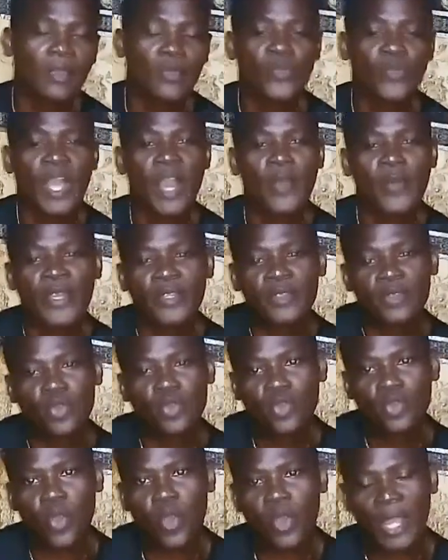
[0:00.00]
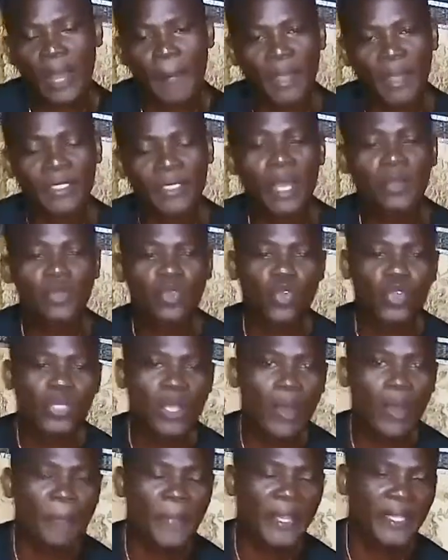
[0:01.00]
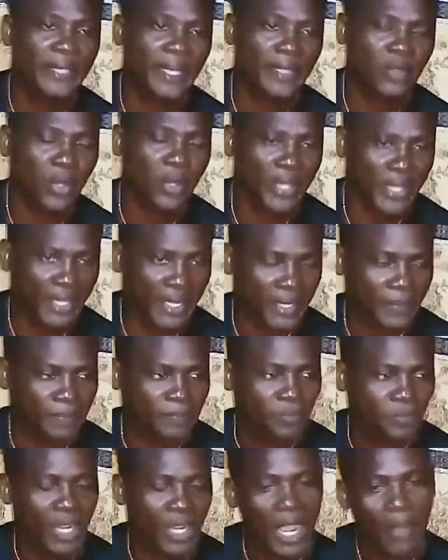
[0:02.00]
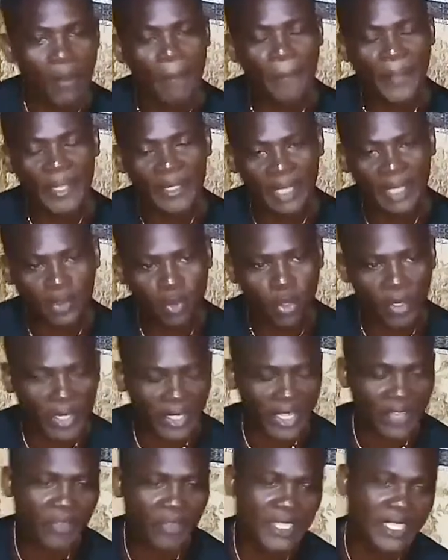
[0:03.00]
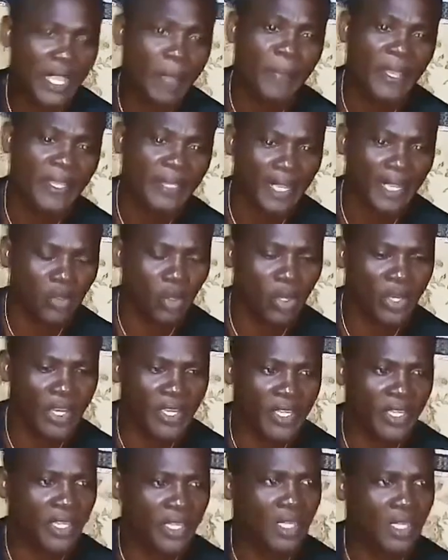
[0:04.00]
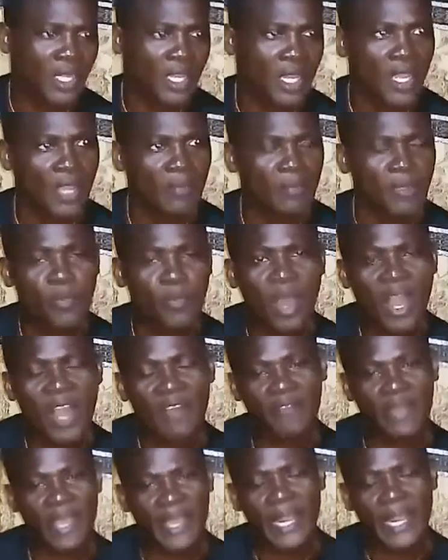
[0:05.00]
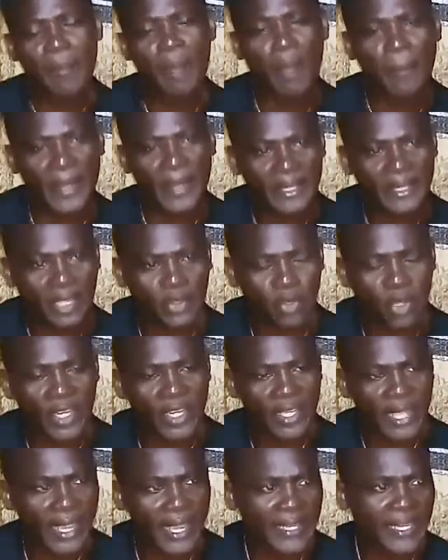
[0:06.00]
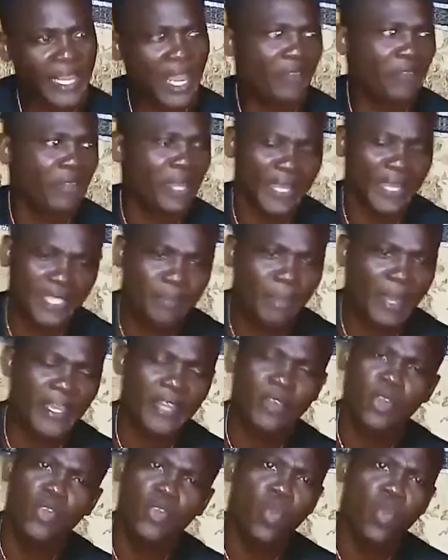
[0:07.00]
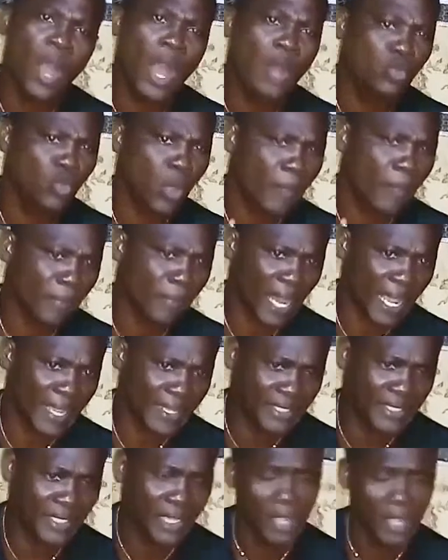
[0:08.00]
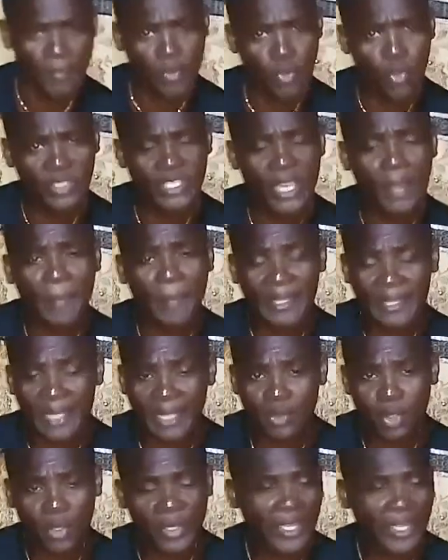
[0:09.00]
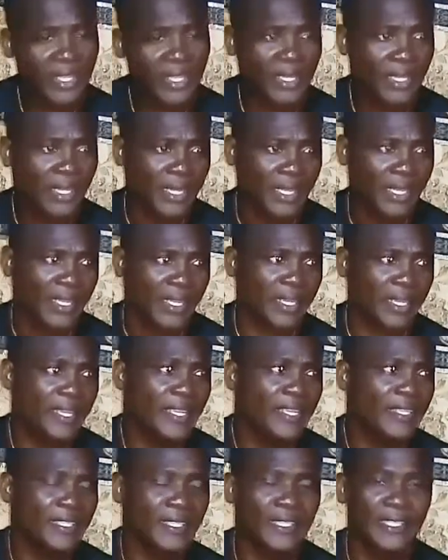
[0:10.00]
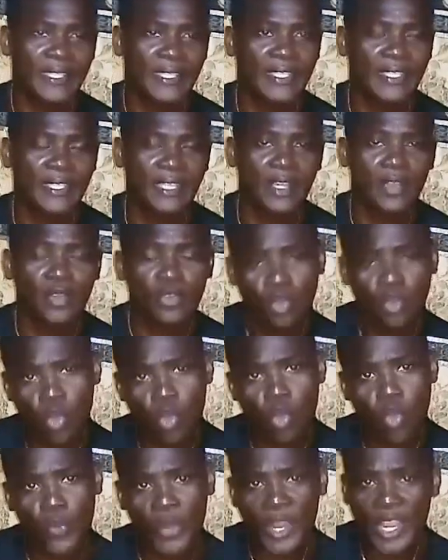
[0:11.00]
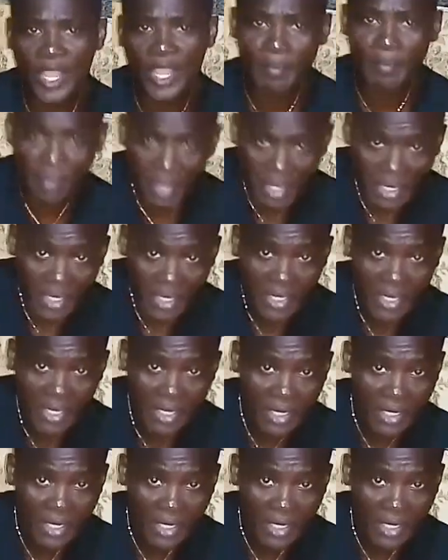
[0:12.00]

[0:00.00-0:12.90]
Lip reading: we are going to talk about how to use our pentatonic. If I say pentatonic, people have heard about pentatonic and they have learned it, but they don't know how to apply it, because the pentatonic is do, re, mi,